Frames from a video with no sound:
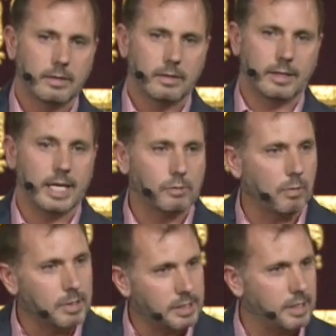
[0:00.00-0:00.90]
And that's
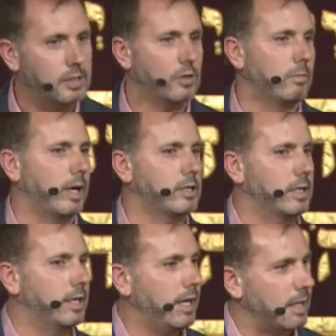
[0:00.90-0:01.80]
what we see so much
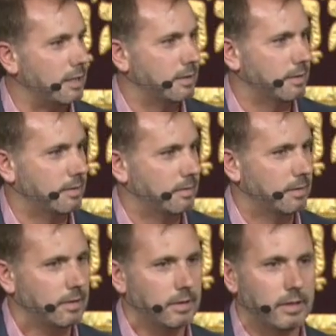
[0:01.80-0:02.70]
today.
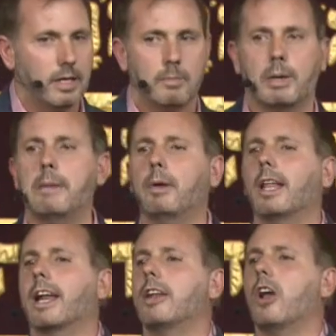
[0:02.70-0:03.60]
People
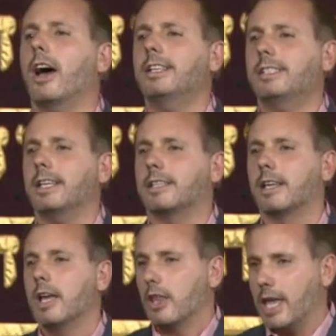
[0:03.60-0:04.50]
are anointed.
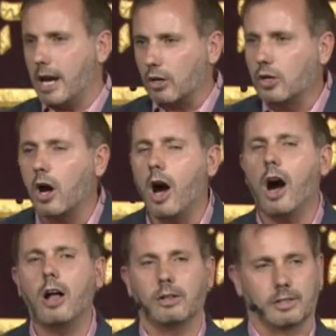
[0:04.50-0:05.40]
They are
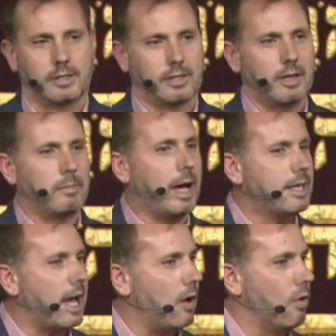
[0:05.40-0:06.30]
called by
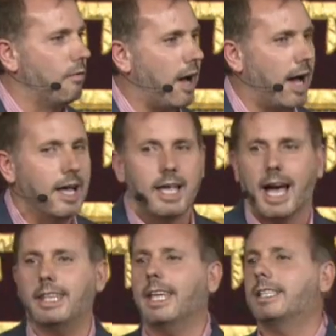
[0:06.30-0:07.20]
Yahovah,
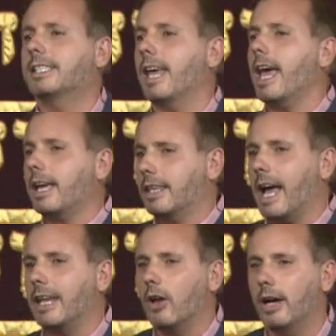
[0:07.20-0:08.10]
and they take
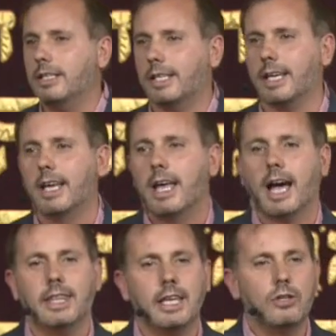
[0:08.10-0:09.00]
that anointing
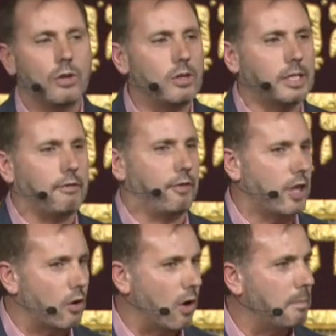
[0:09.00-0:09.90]
and they use it for
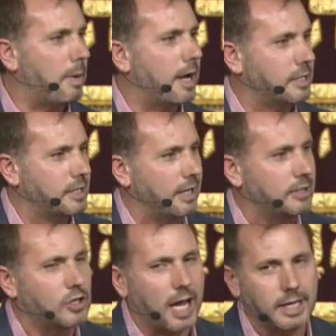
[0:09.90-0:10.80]
their own personal
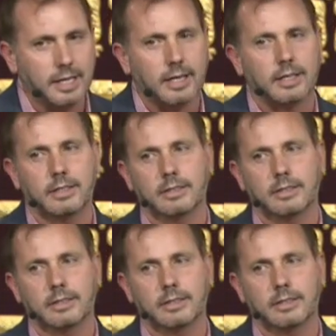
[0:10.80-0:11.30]
agenda.